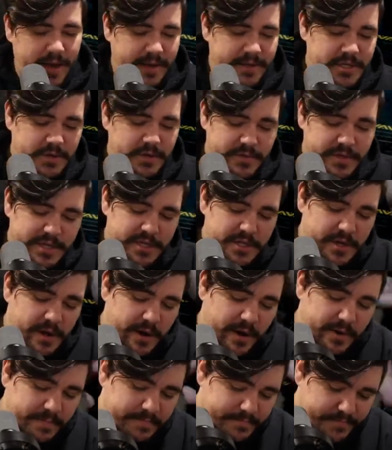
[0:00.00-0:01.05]
So this
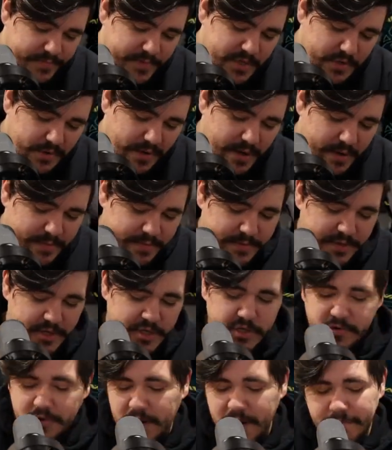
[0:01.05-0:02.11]
card, just
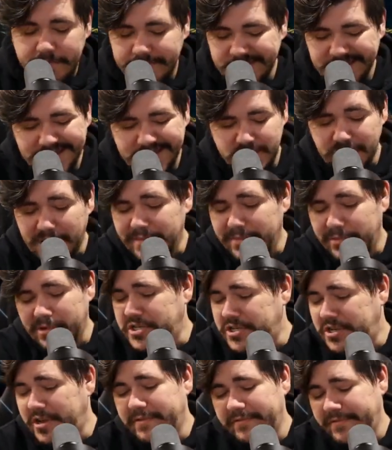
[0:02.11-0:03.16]
draw more
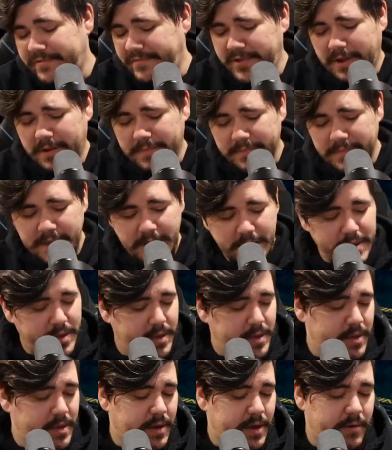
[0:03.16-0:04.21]
stuff. You know,
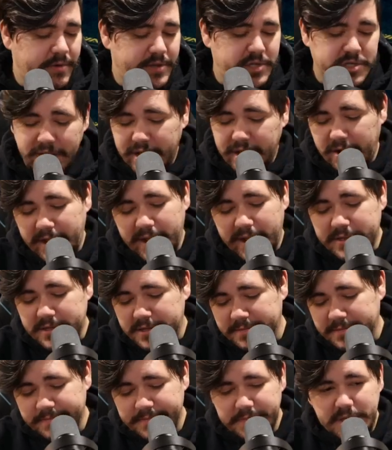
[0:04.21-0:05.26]
gotta restock your hand.
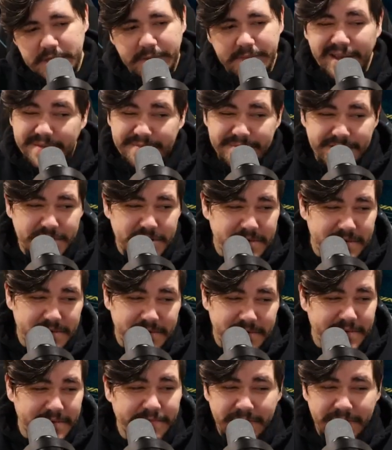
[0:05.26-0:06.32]
Sometimes
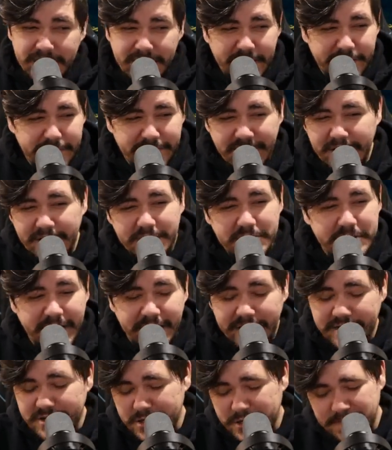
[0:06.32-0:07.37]
you really need to find your
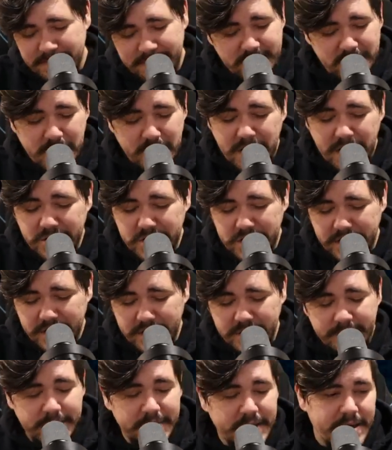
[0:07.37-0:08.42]
stage. Draw cards are good.
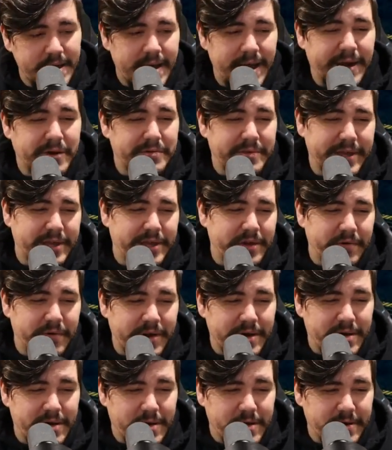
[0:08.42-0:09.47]
I don't like going
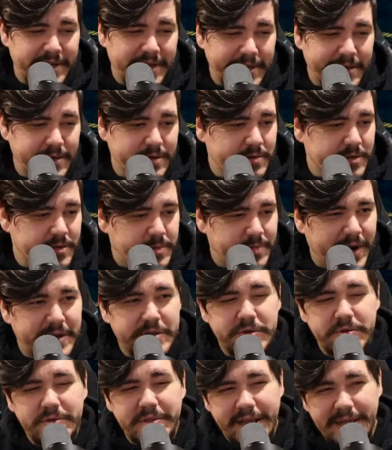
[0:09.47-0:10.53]
all heals, but I
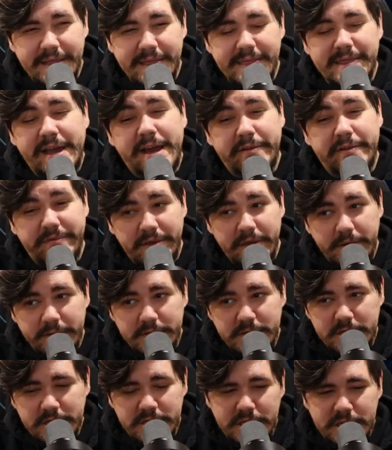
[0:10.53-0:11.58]
do like a lot of
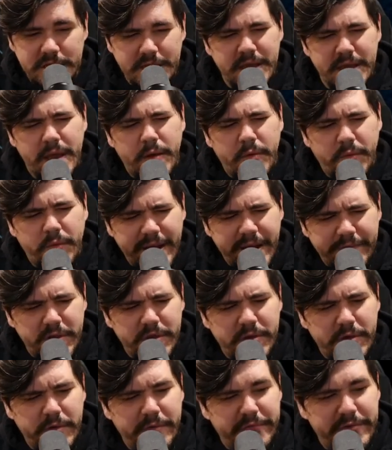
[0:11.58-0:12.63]
heals because whenever
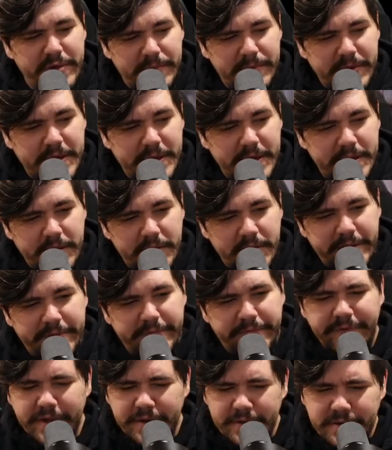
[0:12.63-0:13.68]
you flip a heal, it
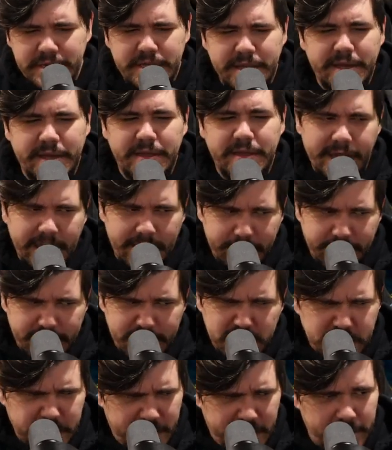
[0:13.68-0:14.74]
feels like the game has
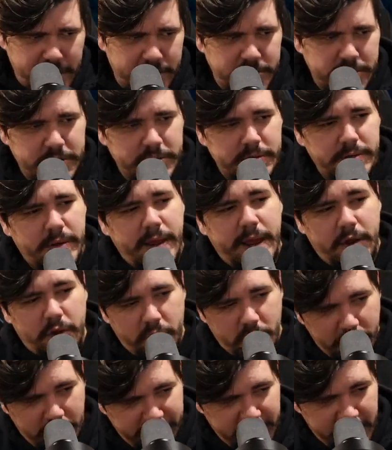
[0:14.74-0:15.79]
changed in
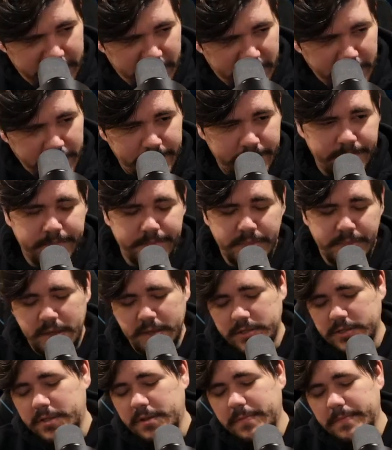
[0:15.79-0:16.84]
your favor.
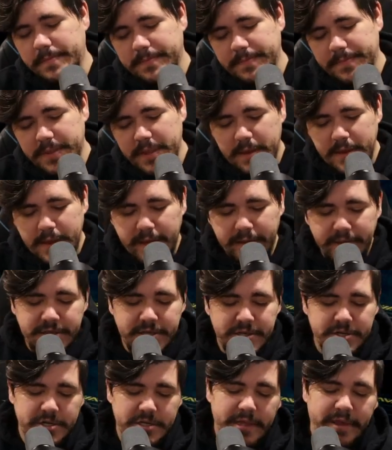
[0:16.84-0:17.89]
So I like
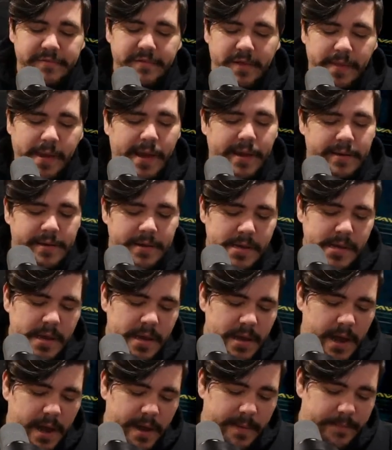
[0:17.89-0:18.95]
to just live on that.
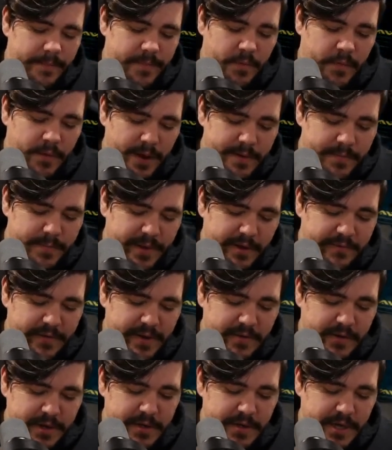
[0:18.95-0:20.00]
1
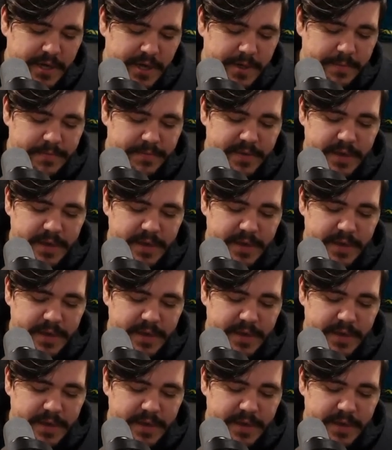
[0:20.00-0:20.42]
Bellflower cookie.